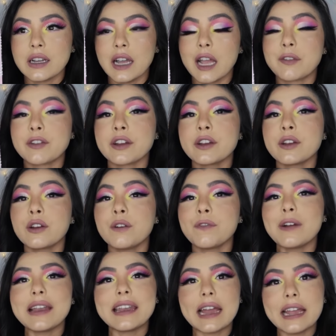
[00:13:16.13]
If you're gonna go
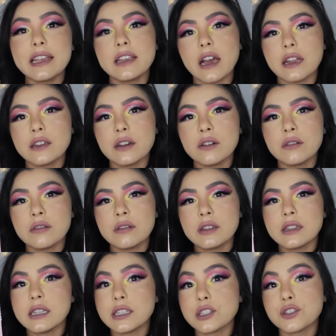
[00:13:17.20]
for a light yellow,
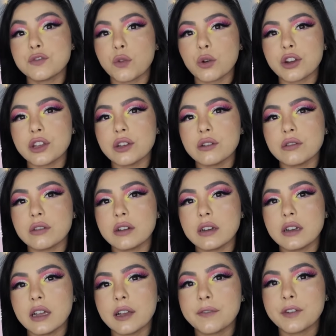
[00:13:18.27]
this is for you.
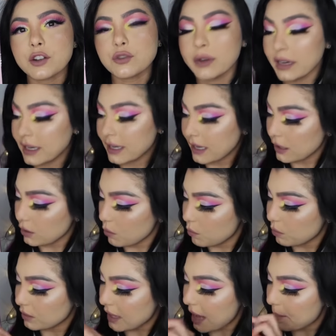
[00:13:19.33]
If you're trying to get the
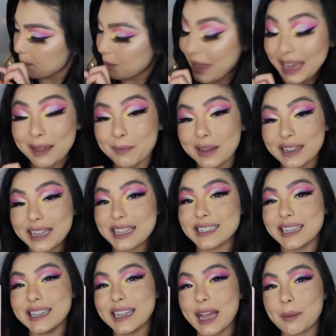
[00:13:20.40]
that pigment that's
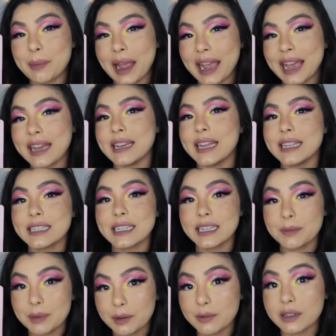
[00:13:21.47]
in that pan, it's
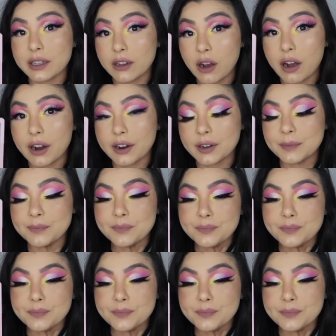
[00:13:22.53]
gonna be really hard.